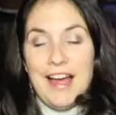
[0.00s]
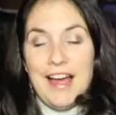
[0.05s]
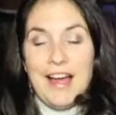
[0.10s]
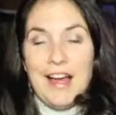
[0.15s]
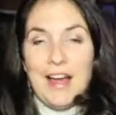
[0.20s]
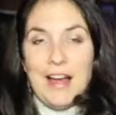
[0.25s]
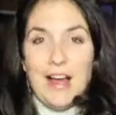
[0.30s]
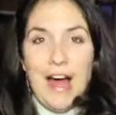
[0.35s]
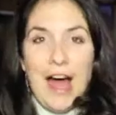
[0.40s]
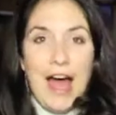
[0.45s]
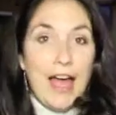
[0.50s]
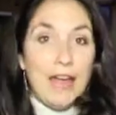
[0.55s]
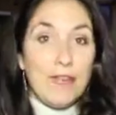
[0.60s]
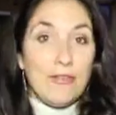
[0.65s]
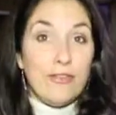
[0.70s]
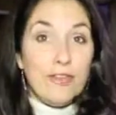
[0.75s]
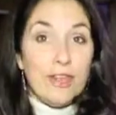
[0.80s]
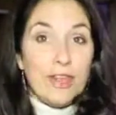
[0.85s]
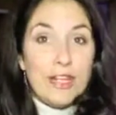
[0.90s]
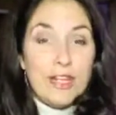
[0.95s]
I have
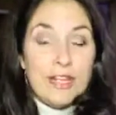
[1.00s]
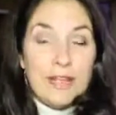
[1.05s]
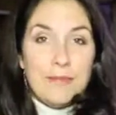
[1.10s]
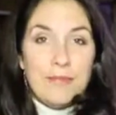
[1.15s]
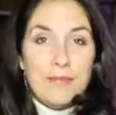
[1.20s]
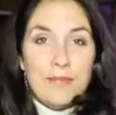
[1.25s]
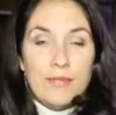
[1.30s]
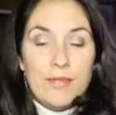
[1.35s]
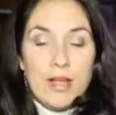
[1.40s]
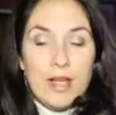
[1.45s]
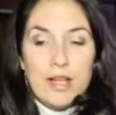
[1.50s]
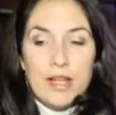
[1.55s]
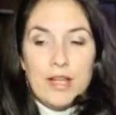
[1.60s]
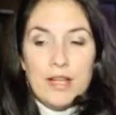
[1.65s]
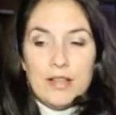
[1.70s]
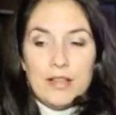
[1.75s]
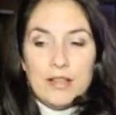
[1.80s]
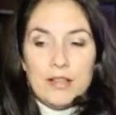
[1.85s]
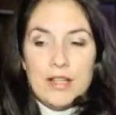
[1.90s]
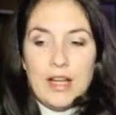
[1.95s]
very
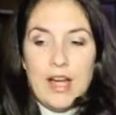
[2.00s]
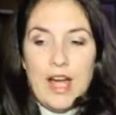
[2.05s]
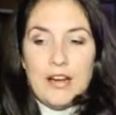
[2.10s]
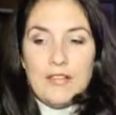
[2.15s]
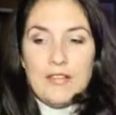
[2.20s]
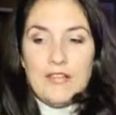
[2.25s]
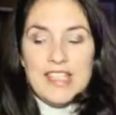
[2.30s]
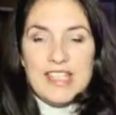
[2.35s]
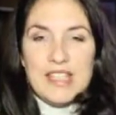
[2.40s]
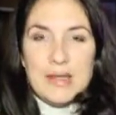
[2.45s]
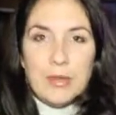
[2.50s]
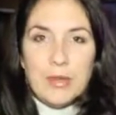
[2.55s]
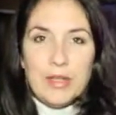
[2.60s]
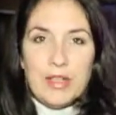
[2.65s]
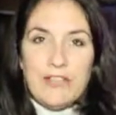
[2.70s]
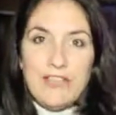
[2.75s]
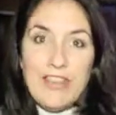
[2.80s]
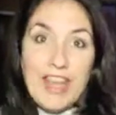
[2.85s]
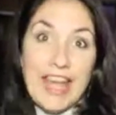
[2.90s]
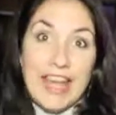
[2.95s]
invisible
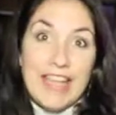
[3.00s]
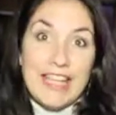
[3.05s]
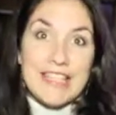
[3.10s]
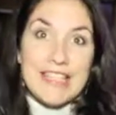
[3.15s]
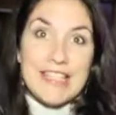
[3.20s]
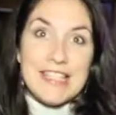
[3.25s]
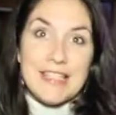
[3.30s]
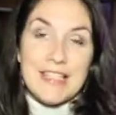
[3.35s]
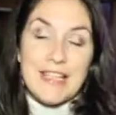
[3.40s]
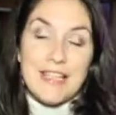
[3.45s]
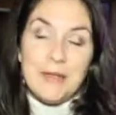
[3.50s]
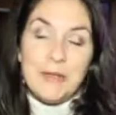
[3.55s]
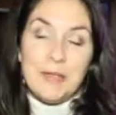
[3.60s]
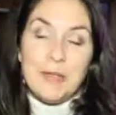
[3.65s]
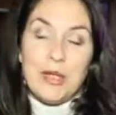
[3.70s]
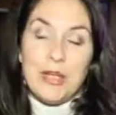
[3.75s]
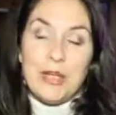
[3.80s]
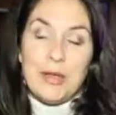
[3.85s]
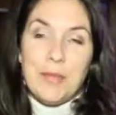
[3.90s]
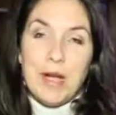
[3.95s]
veins,
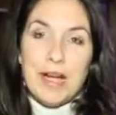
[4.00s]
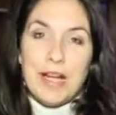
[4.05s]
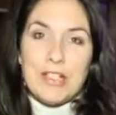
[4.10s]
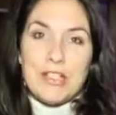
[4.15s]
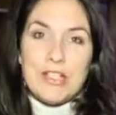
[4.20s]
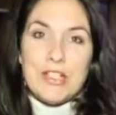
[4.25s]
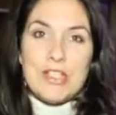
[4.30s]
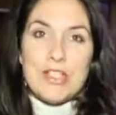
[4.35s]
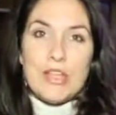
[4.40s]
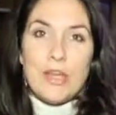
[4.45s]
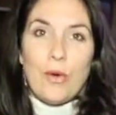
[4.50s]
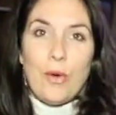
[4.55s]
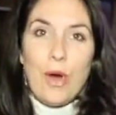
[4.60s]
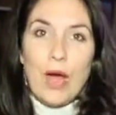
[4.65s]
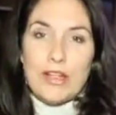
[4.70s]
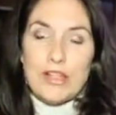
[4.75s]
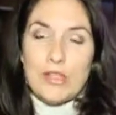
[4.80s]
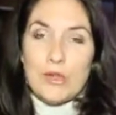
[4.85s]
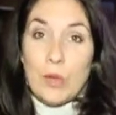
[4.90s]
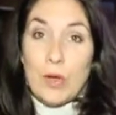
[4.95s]
pretty much, so
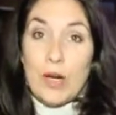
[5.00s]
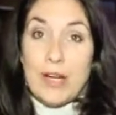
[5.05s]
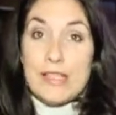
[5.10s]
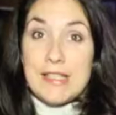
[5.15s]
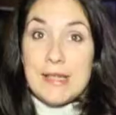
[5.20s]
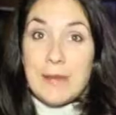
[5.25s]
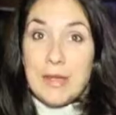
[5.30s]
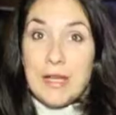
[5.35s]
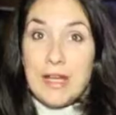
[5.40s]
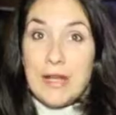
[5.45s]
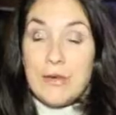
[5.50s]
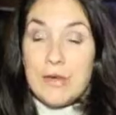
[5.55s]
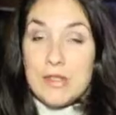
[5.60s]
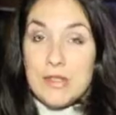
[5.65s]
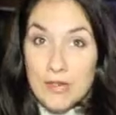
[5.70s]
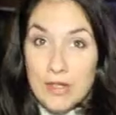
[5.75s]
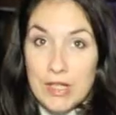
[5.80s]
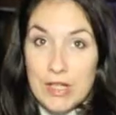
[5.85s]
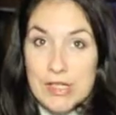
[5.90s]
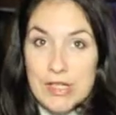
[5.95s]
I just wanted somebody who is
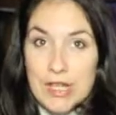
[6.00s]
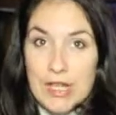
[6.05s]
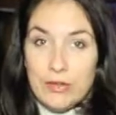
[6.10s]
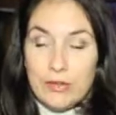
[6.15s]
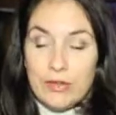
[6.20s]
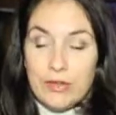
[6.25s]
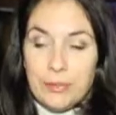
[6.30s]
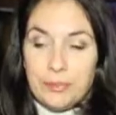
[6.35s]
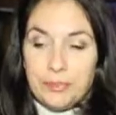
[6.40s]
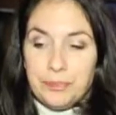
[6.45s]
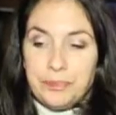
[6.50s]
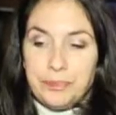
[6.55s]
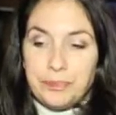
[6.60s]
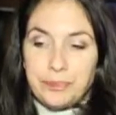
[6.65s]
very skillful.